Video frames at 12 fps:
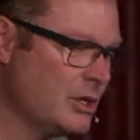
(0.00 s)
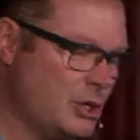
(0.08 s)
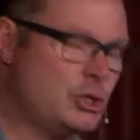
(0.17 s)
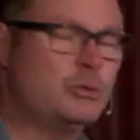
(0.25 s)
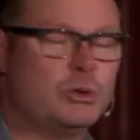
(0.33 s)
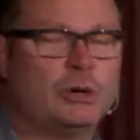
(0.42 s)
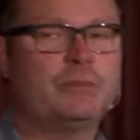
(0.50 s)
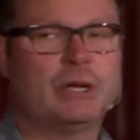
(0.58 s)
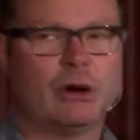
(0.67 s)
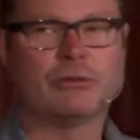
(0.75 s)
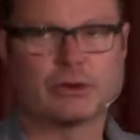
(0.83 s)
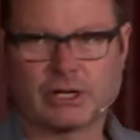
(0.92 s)
you will be
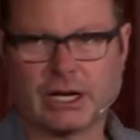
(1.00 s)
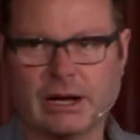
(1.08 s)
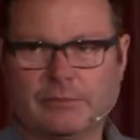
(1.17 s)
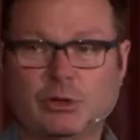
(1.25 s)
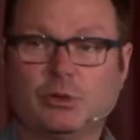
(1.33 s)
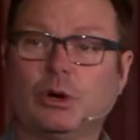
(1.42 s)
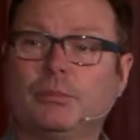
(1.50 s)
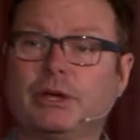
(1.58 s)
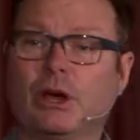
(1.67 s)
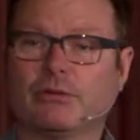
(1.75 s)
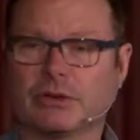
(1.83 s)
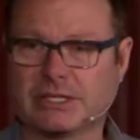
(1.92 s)
overcome, you will be
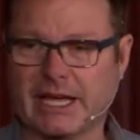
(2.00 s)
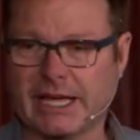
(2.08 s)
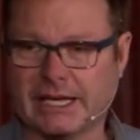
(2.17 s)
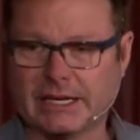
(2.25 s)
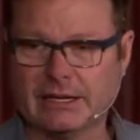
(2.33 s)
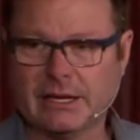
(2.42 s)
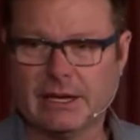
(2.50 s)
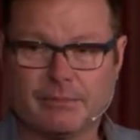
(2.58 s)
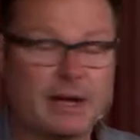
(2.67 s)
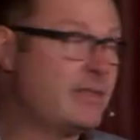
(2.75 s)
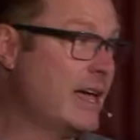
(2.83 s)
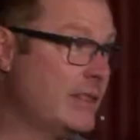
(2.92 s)
overtaken
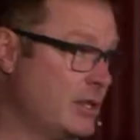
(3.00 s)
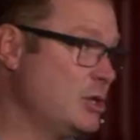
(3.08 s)
by that